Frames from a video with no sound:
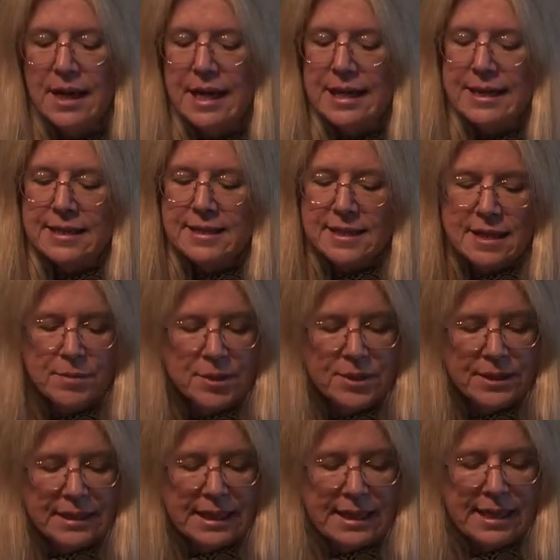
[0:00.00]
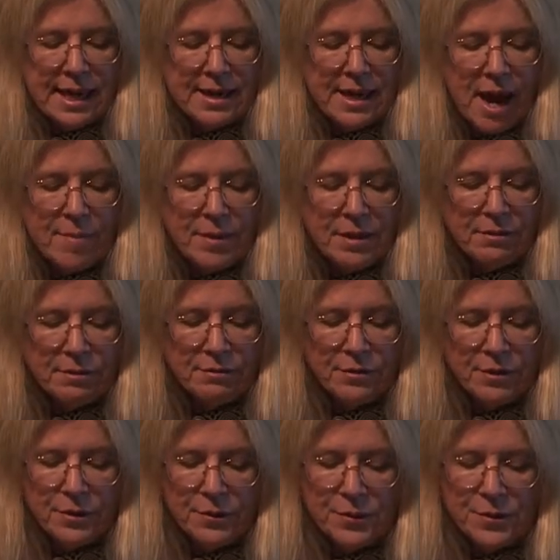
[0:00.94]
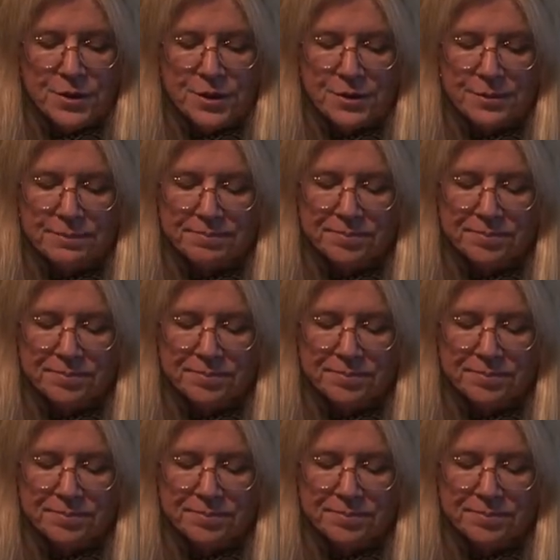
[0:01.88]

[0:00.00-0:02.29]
that similarly cannot be refused.